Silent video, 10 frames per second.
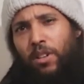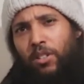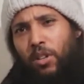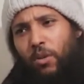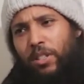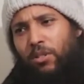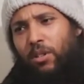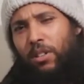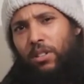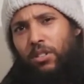So it's
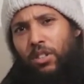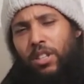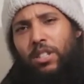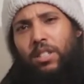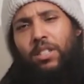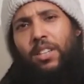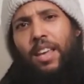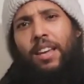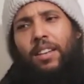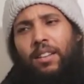not just
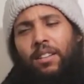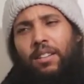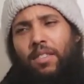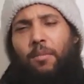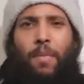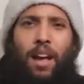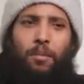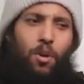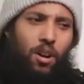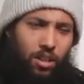saying the
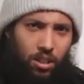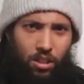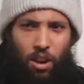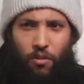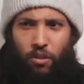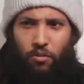man Marcus Garvey.